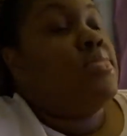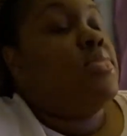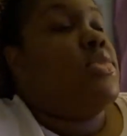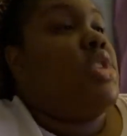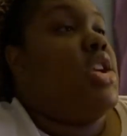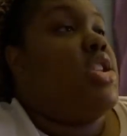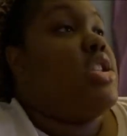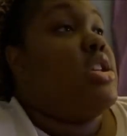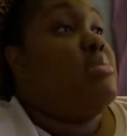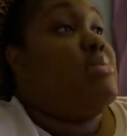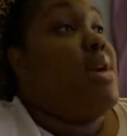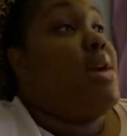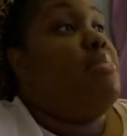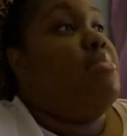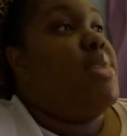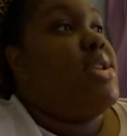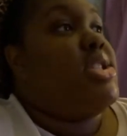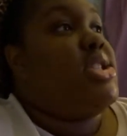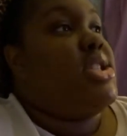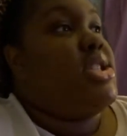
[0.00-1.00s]
until my
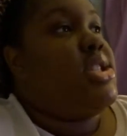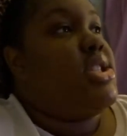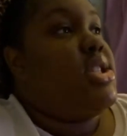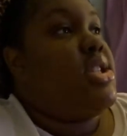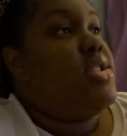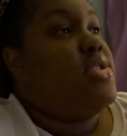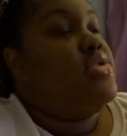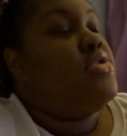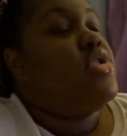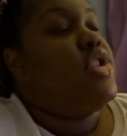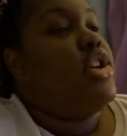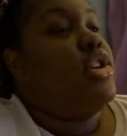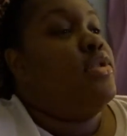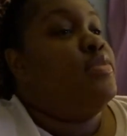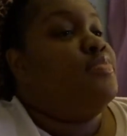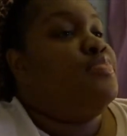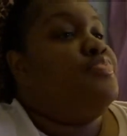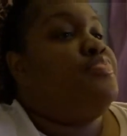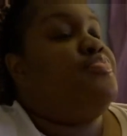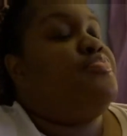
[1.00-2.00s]
businesses, you know,
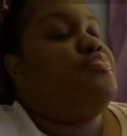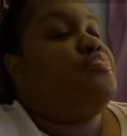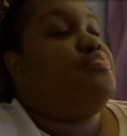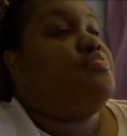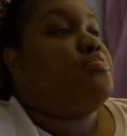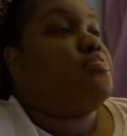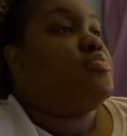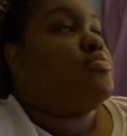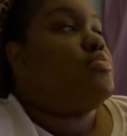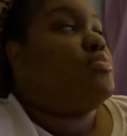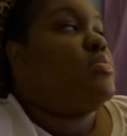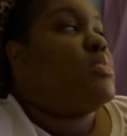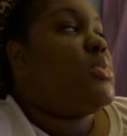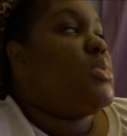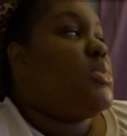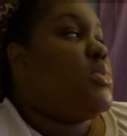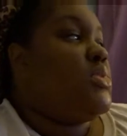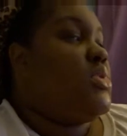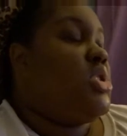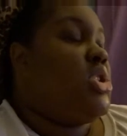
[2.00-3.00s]

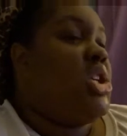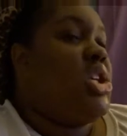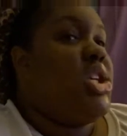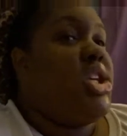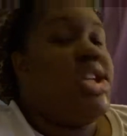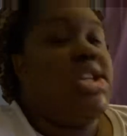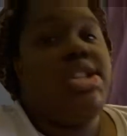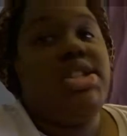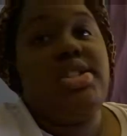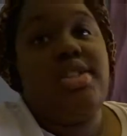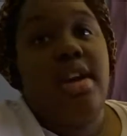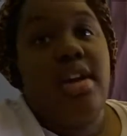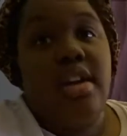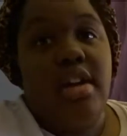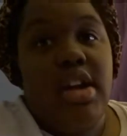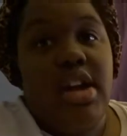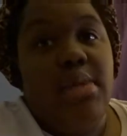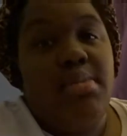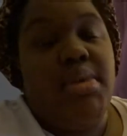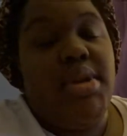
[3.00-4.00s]
get
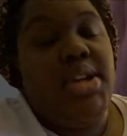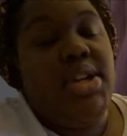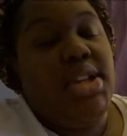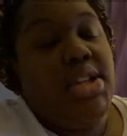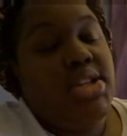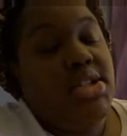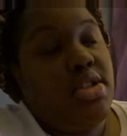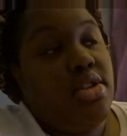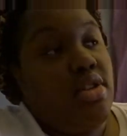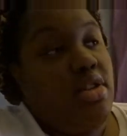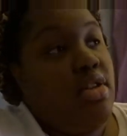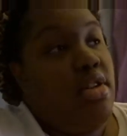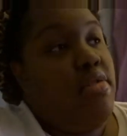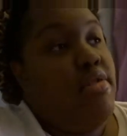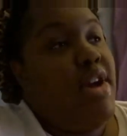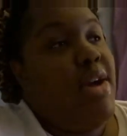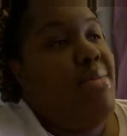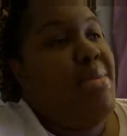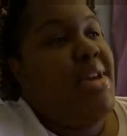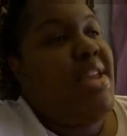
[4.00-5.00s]
started up and get to going
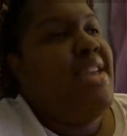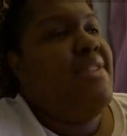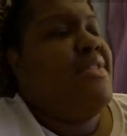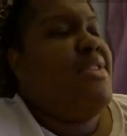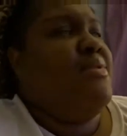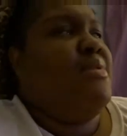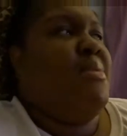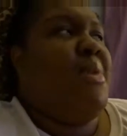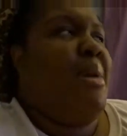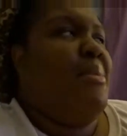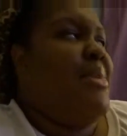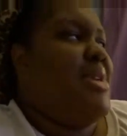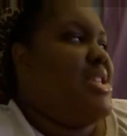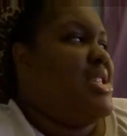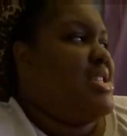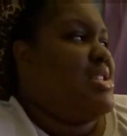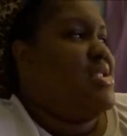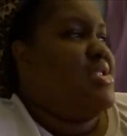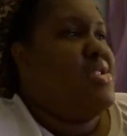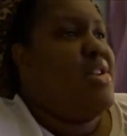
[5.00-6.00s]
right. But even when my
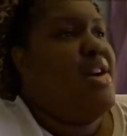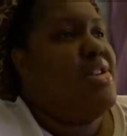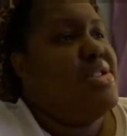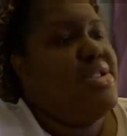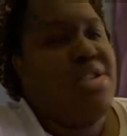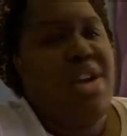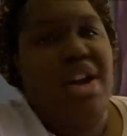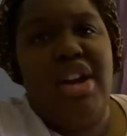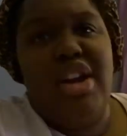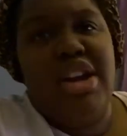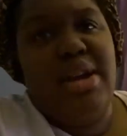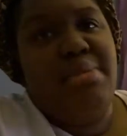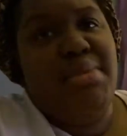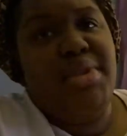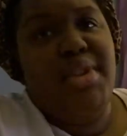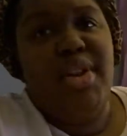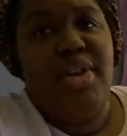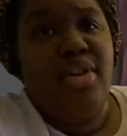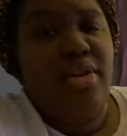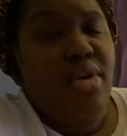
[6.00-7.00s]
businesses are started up
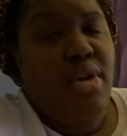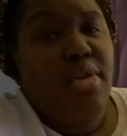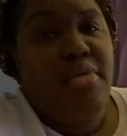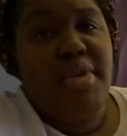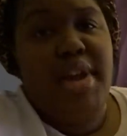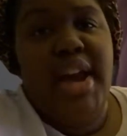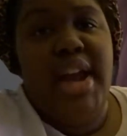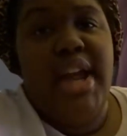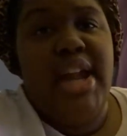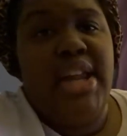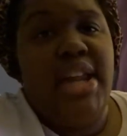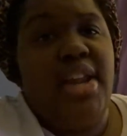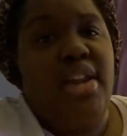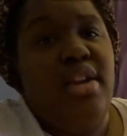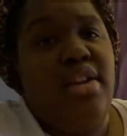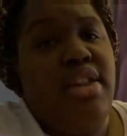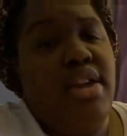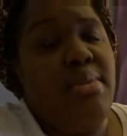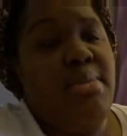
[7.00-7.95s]
and they're going right and you know they're